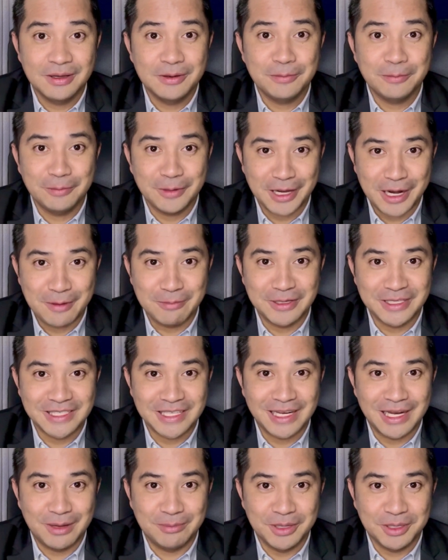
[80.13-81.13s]
Maraming
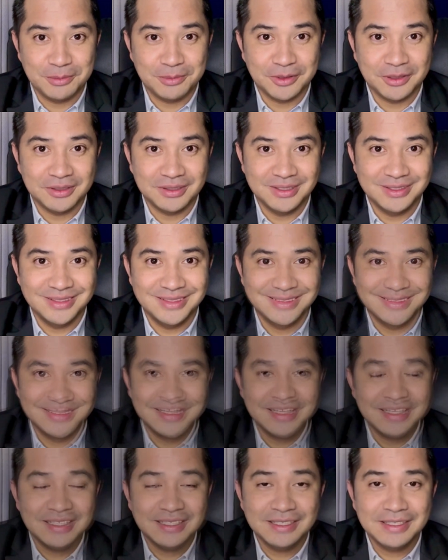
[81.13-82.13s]
salamat po.
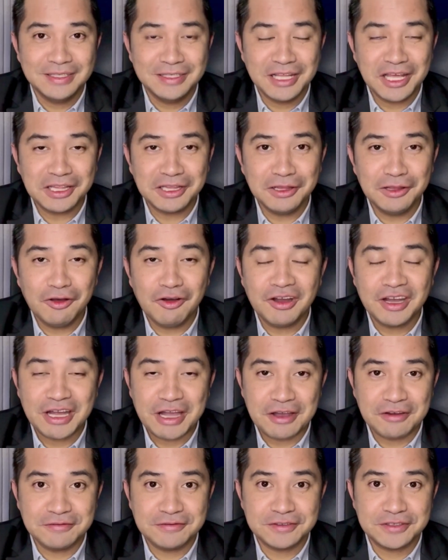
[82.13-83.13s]
Not long
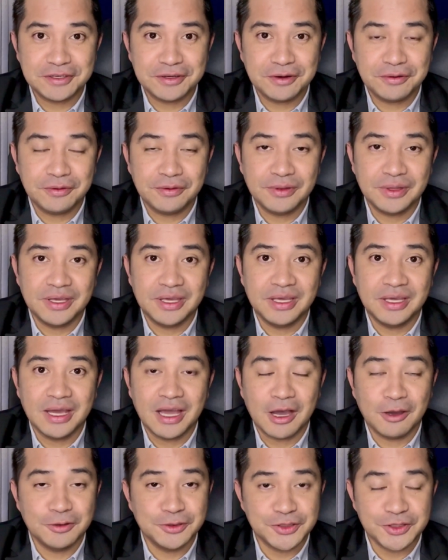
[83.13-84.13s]
after the
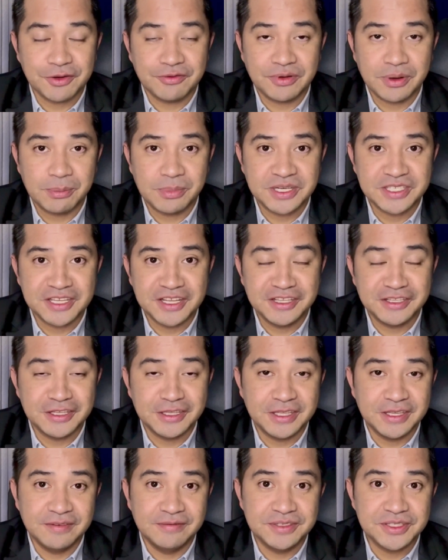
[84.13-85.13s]
House of
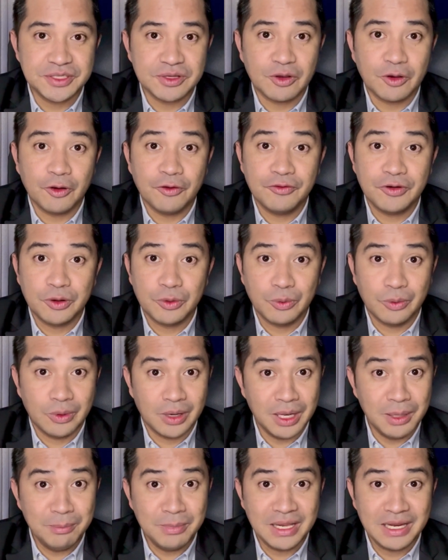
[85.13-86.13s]
Representatives
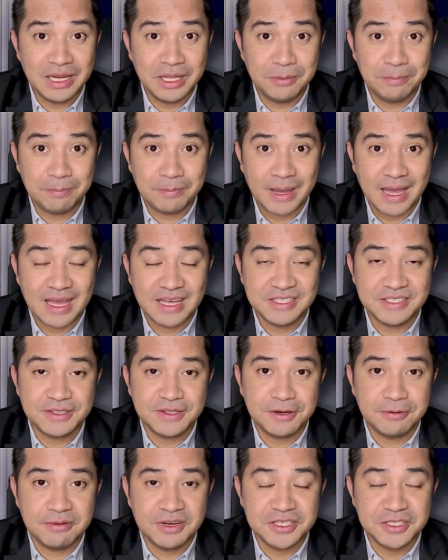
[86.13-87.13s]
overwhelmingly passed
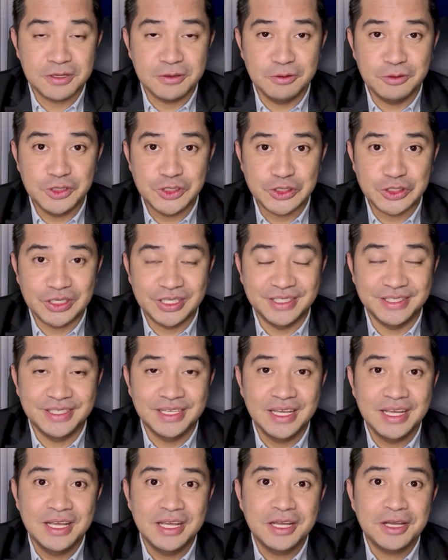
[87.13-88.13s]
the resolution
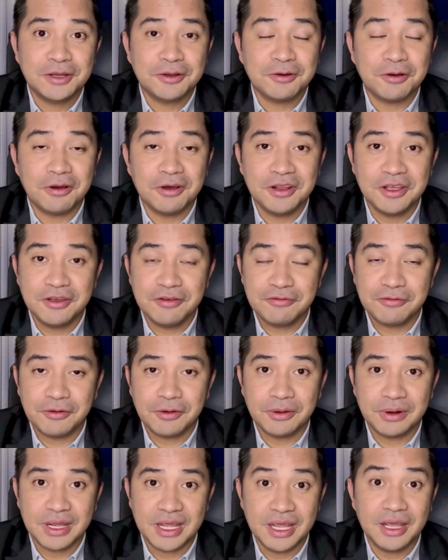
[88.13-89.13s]
calling
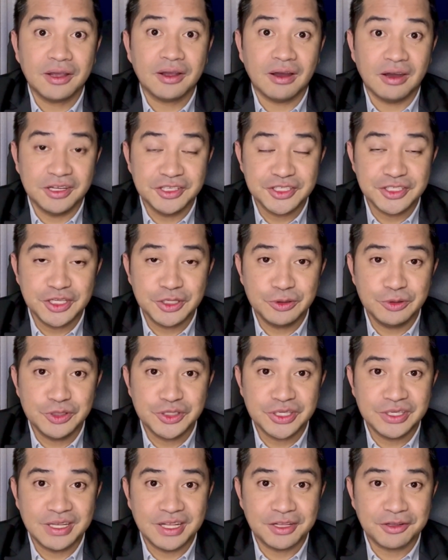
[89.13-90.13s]
for a
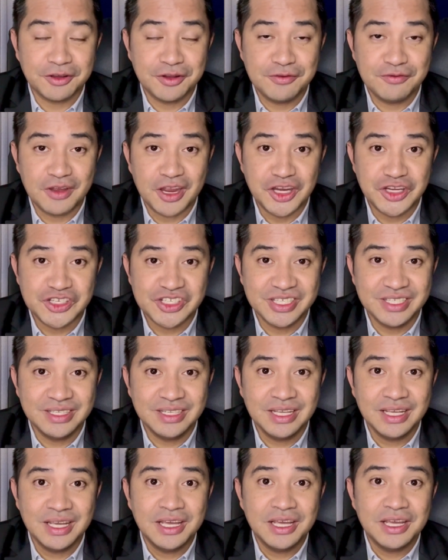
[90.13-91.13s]
constitutional convention,
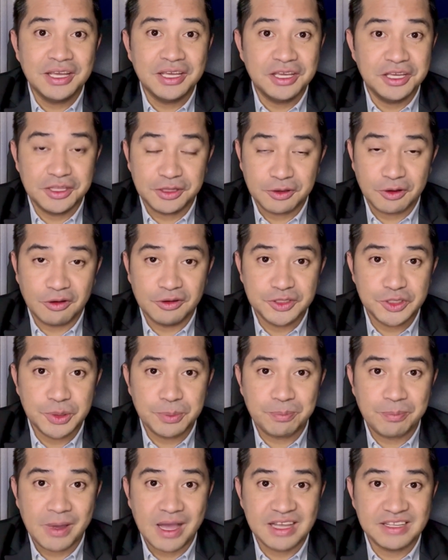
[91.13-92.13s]
it also
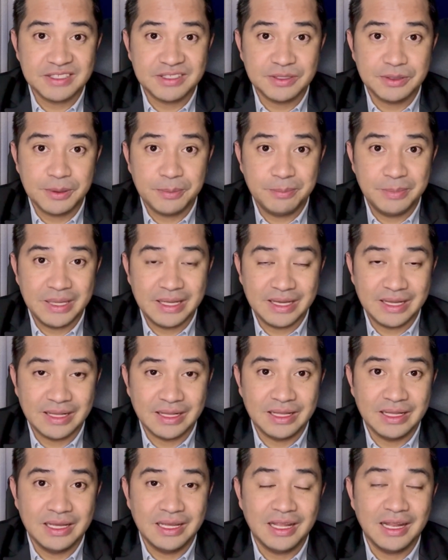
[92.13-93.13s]
passed the
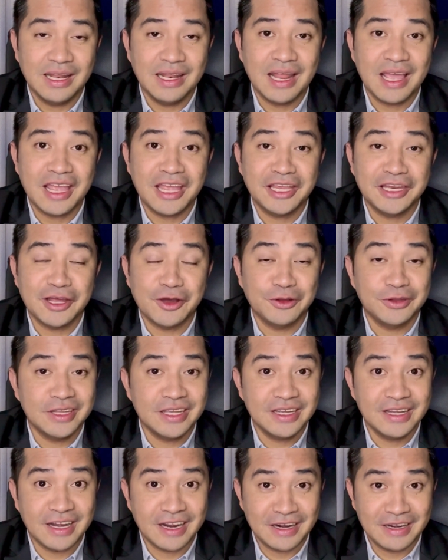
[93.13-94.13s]
bill laying down the
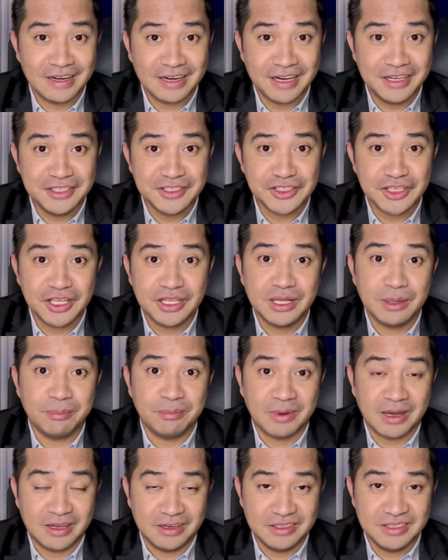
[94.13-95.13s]
guidelines and the
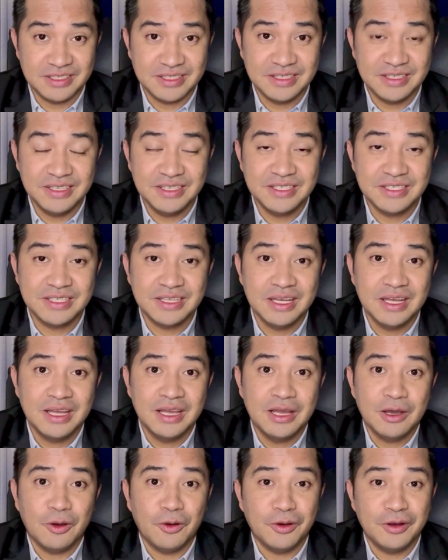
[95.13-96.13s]
policies
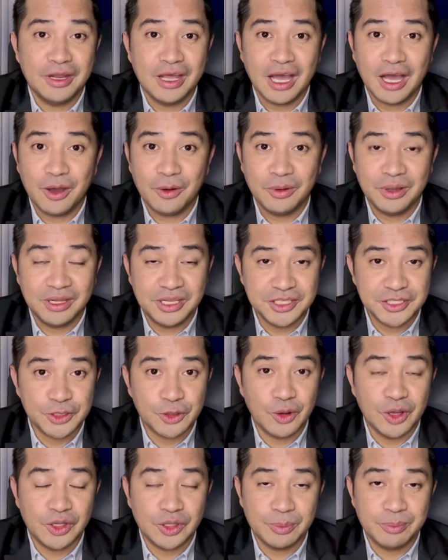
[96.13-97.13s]
on how it is
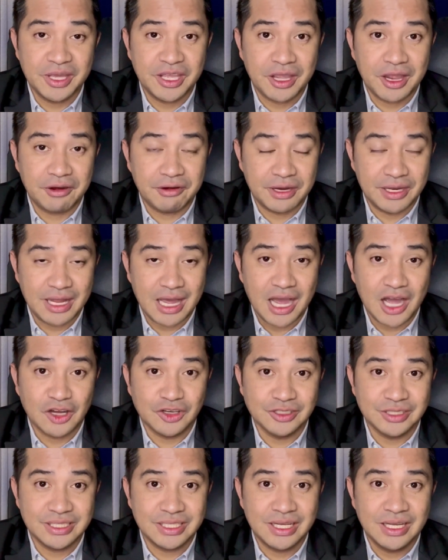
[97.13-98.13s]
going to be carried
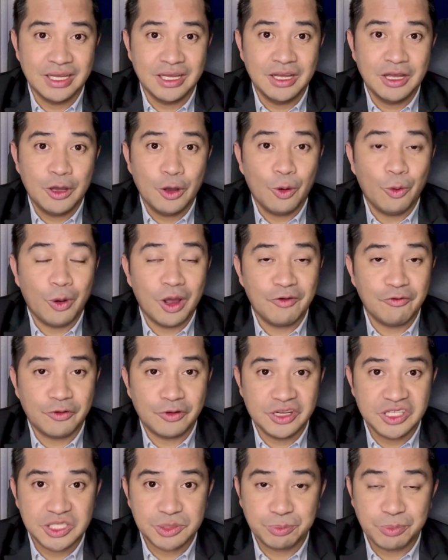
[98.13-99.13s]
out. While for
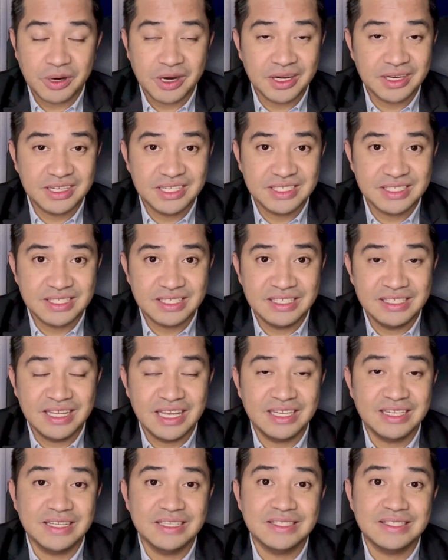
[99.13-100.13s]
its part, the
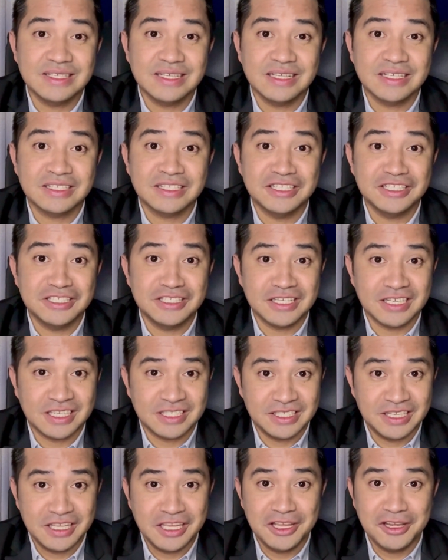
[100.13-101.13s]
Senate is still
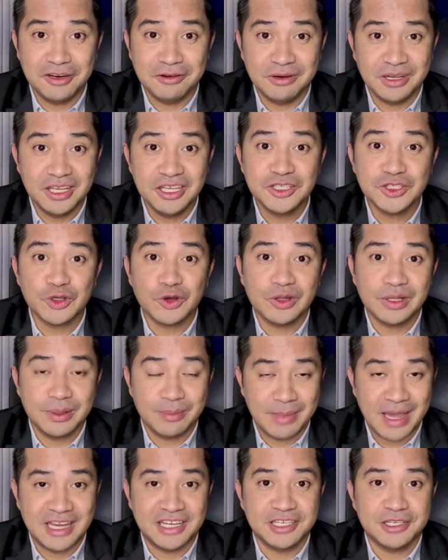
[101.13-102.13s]
conducting hearings on the
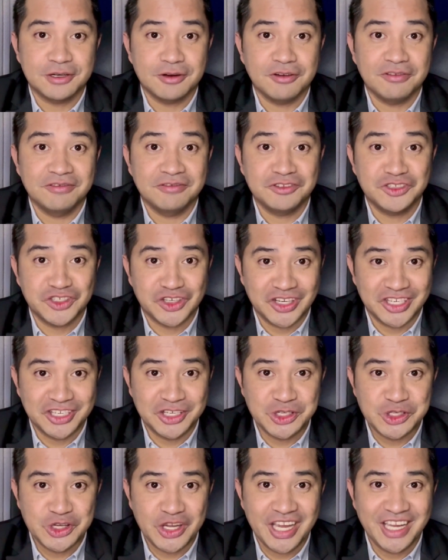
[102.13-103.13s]
matter of charter
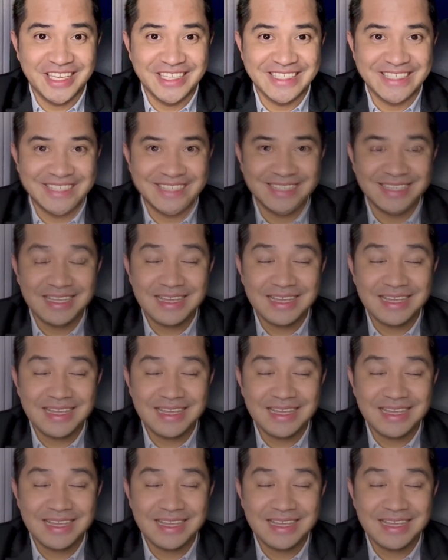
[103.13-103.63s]
change.